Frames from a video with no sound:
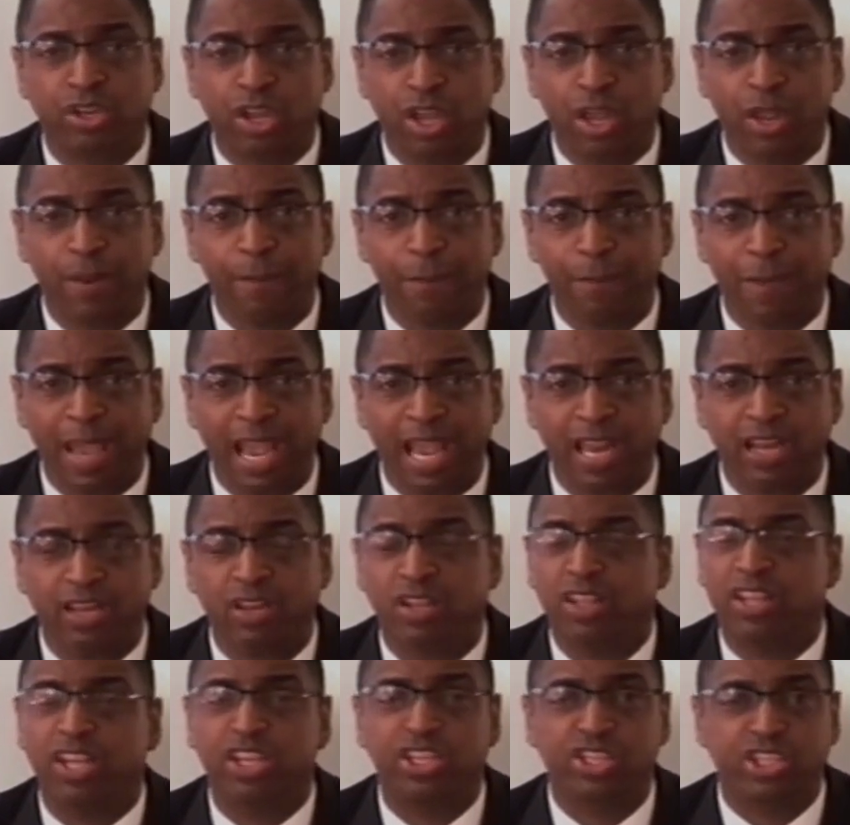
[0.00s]
turn back
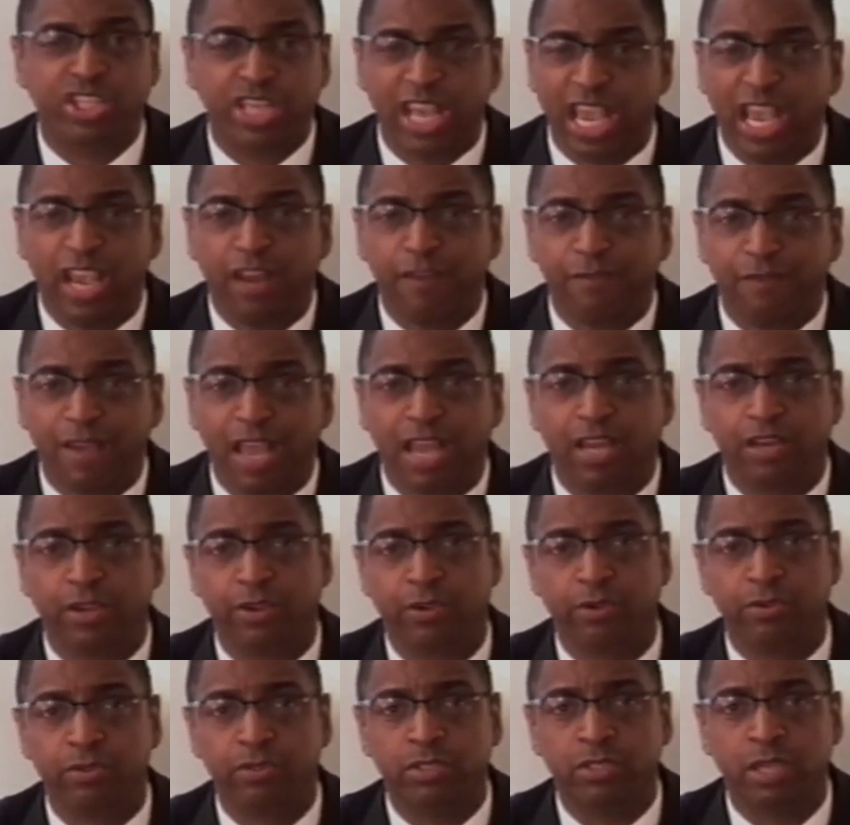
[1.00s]
to the shared
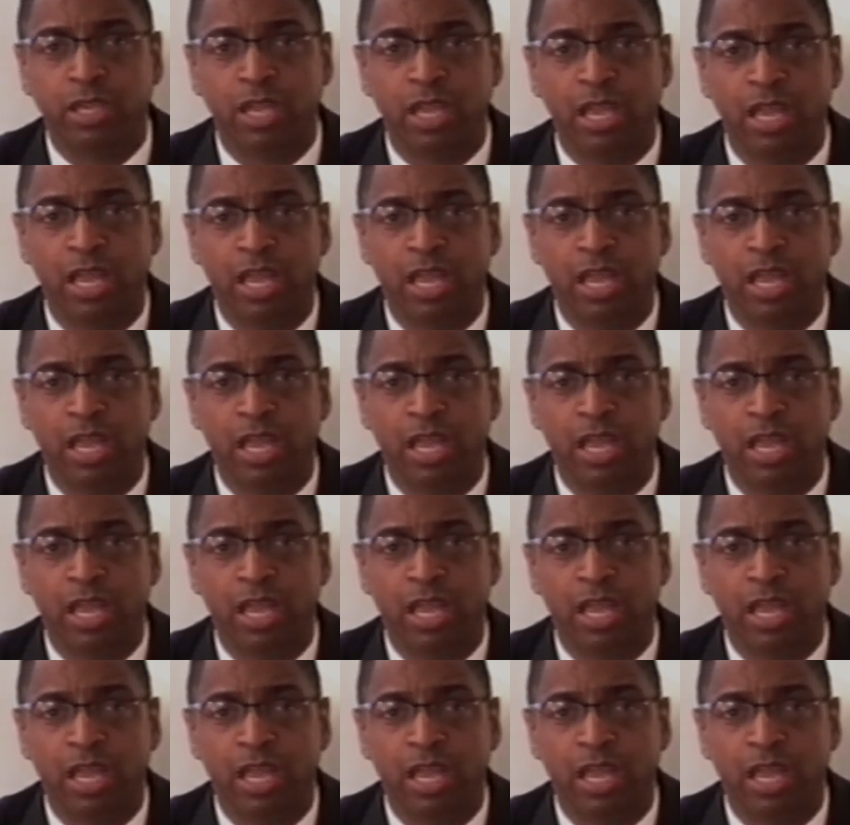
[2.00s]
values